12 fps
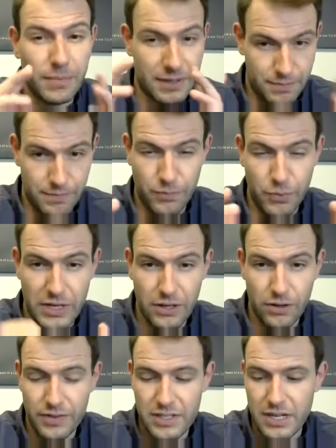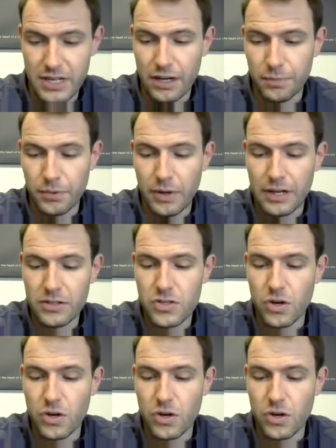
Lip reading: but we can obviously help you out.